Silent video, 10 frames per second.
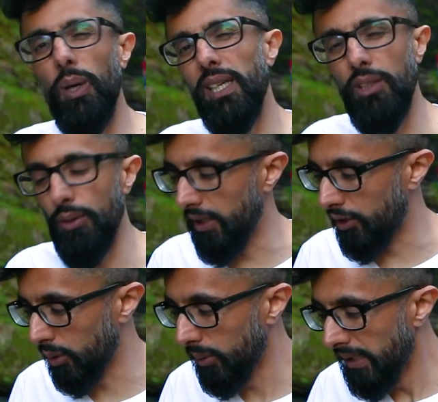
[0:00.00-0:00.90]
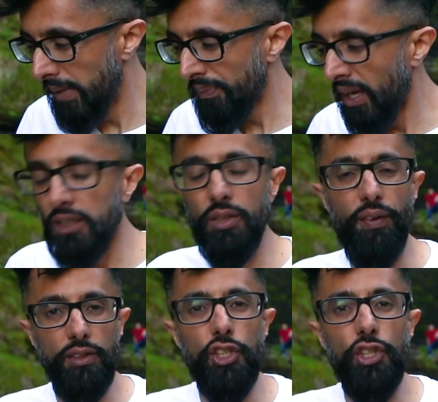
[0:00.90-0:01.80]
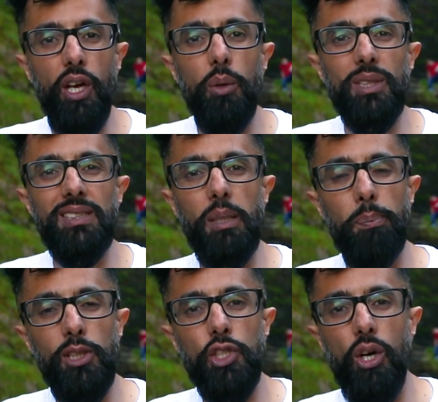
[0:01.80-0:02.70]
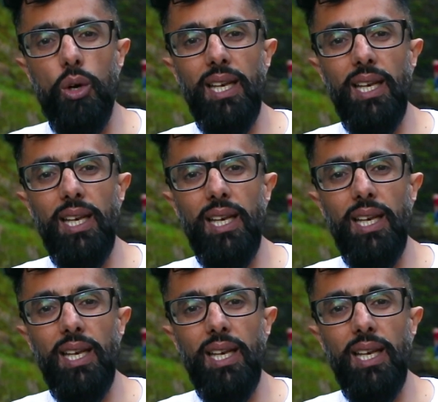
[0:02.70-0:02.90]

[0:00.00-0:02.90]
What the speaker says: What can you really do? So for the shot, it was a simple shot.